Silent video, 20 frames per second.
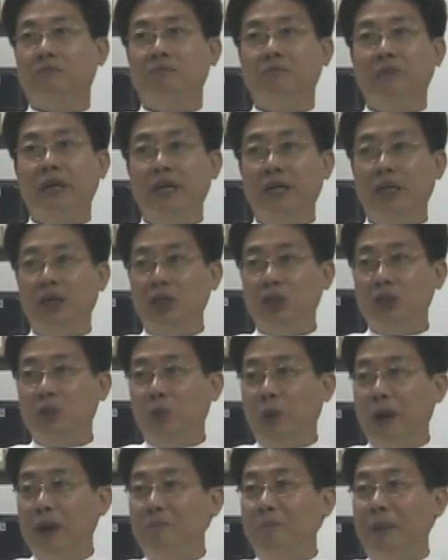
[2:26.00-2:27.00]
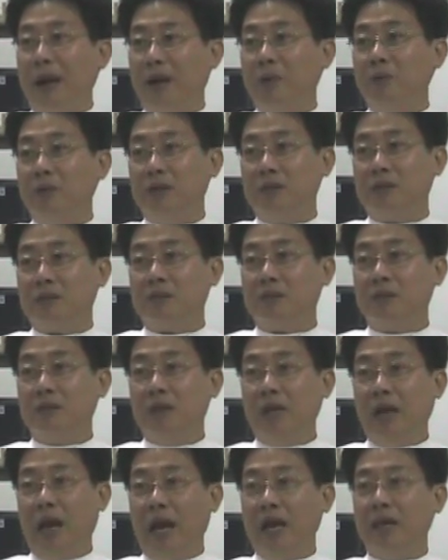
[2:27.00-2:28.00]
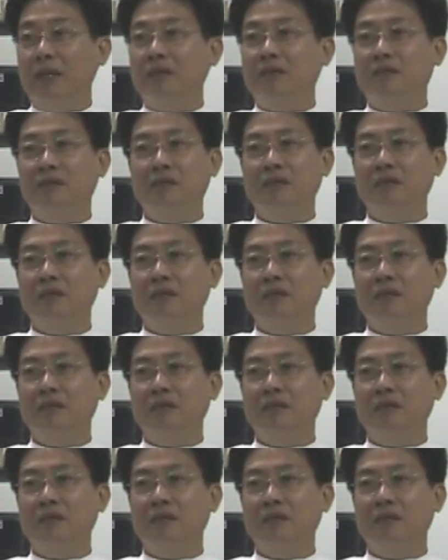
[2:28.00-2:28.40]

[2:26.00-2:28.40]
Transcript: English went backwards. And